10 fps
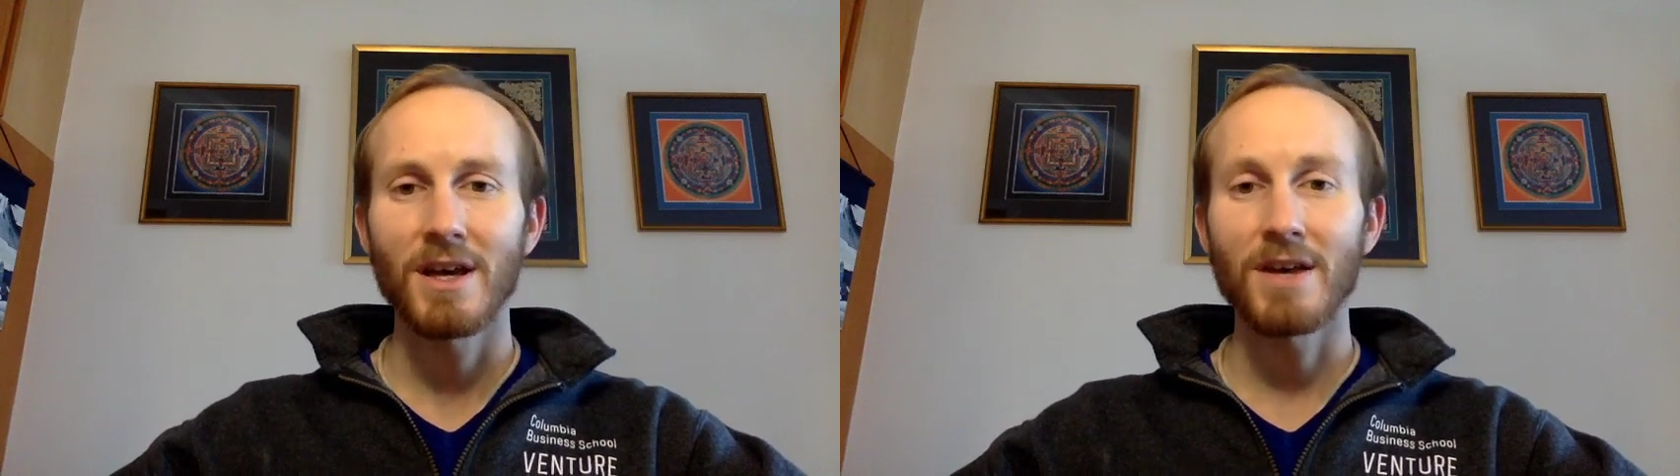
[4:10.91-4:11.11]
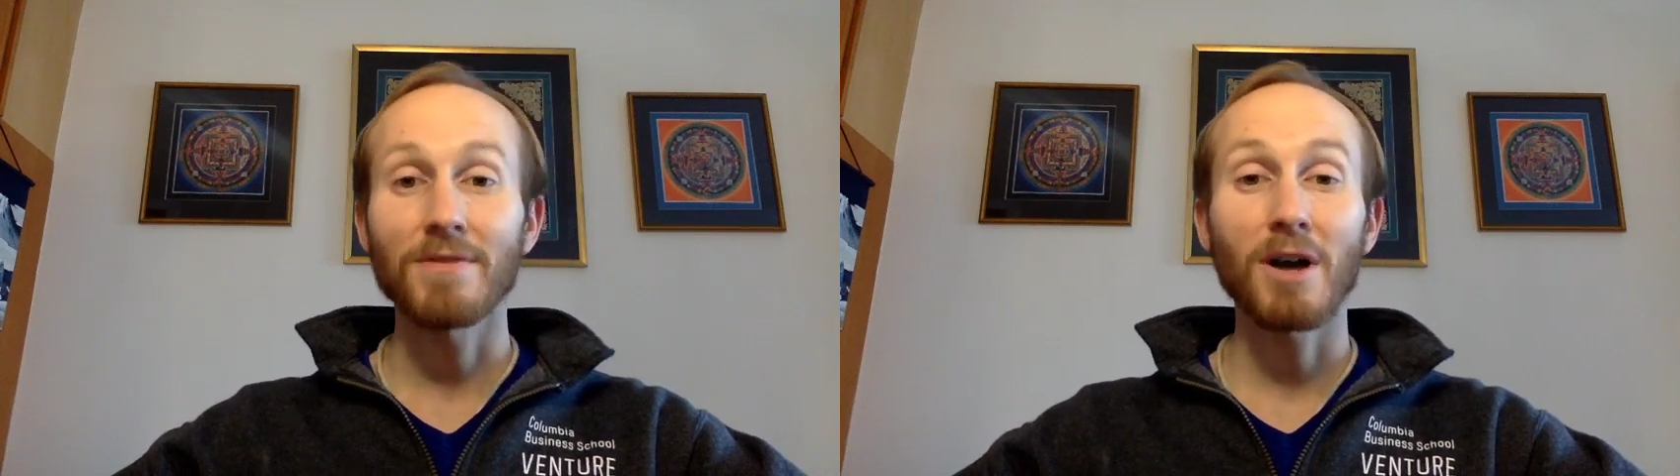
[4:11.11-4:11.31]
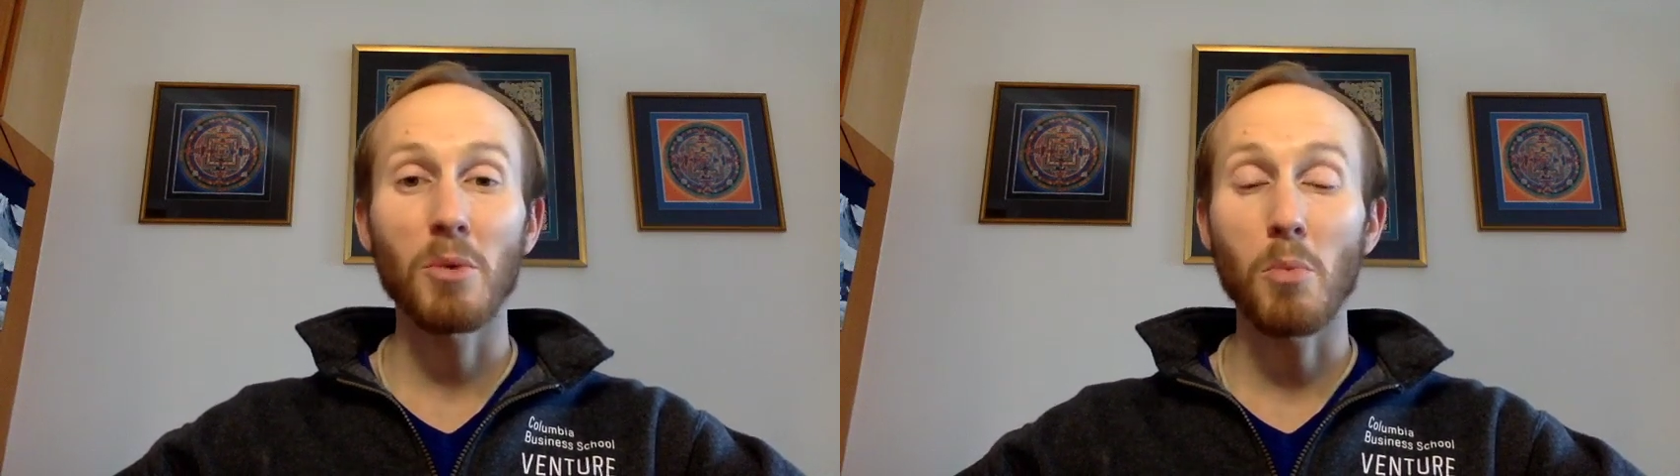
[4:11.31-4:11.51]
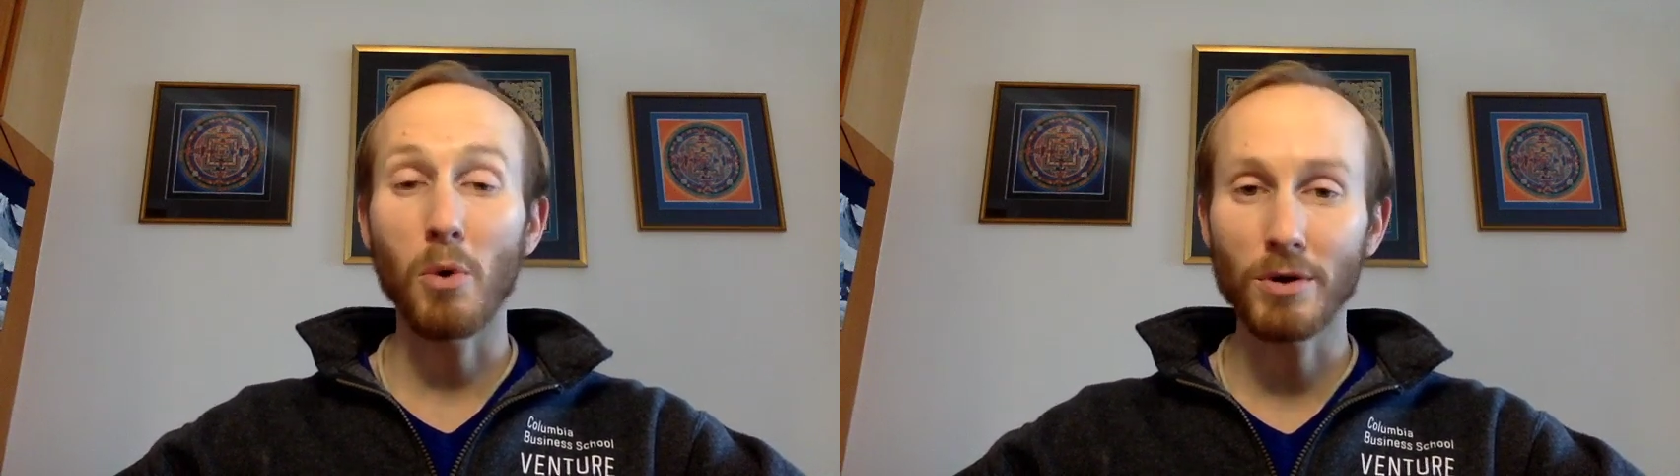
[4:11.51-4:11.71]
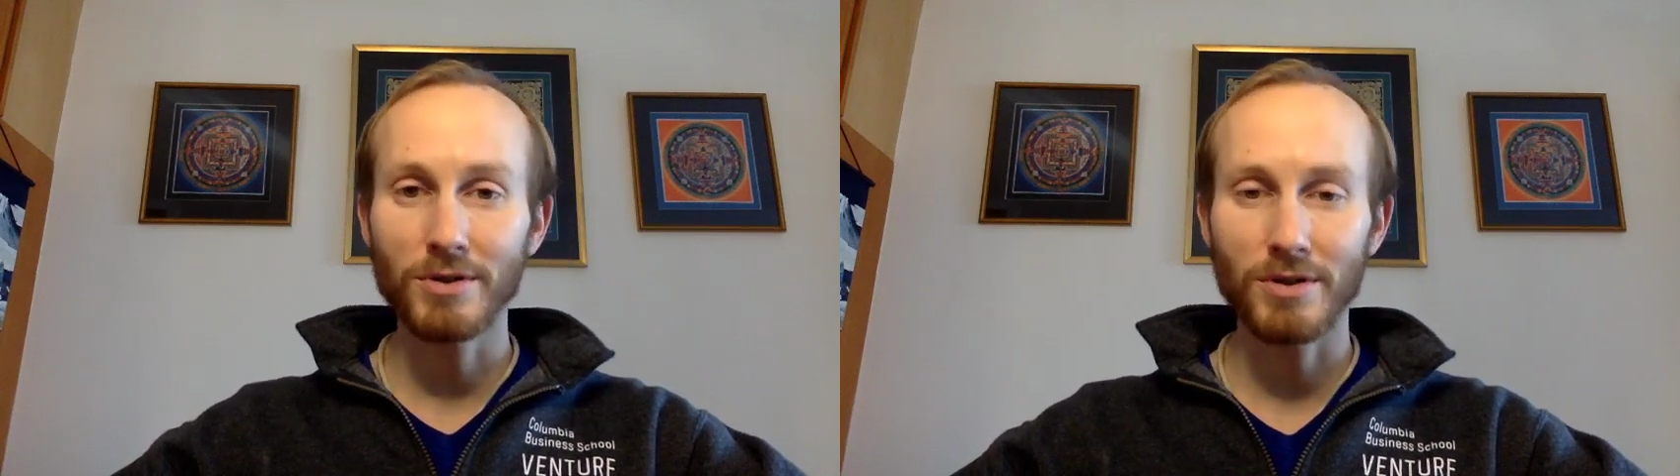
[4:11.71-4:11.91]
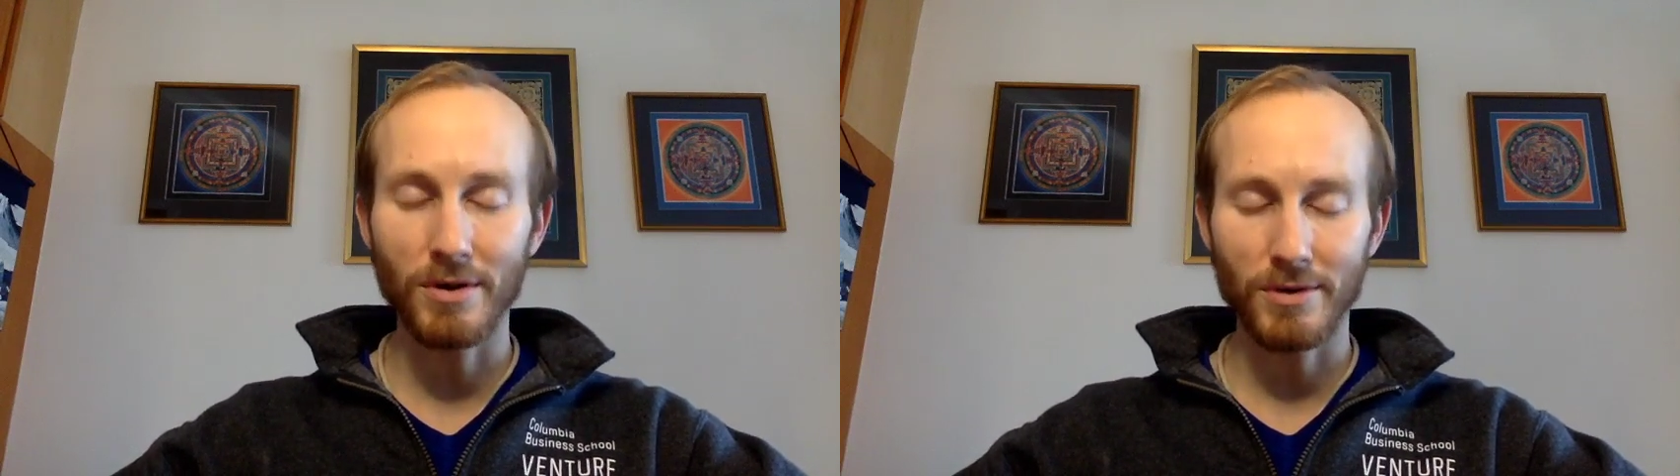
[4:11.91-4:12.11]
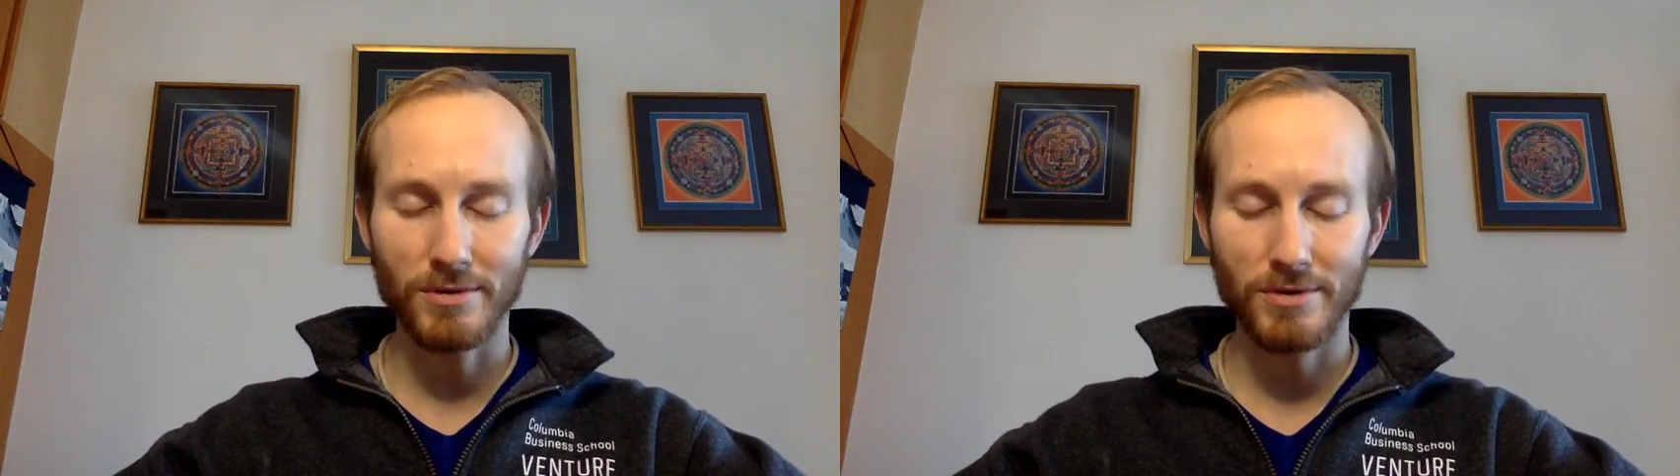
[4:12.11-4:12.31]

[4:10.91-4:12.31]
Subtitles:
if not more so,